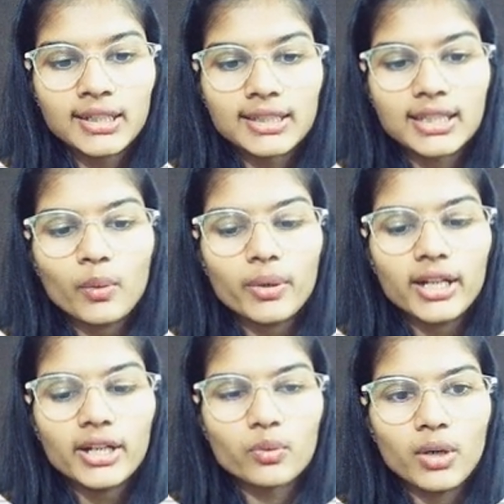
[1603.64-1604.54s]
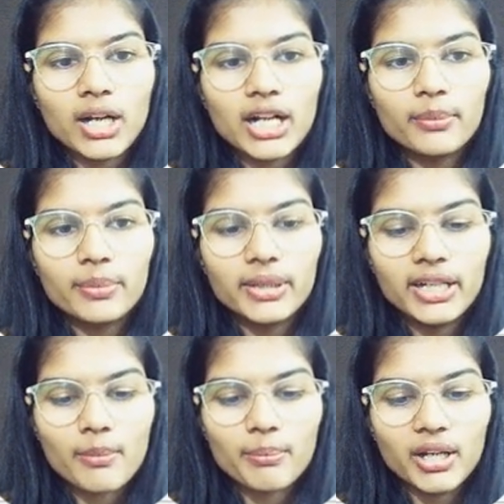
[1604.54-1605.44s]
Now what I'll do, I'll build
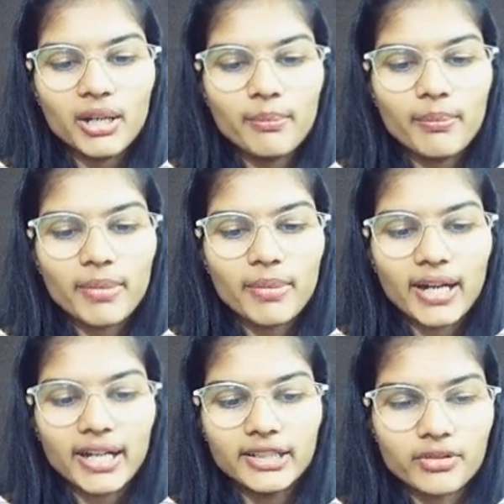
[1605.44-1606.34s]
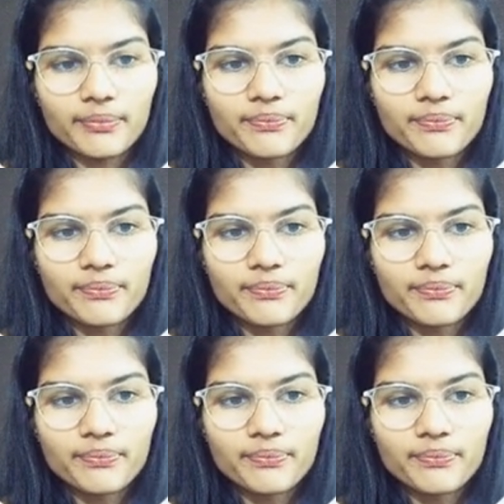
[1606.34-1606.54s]
up my binary tree.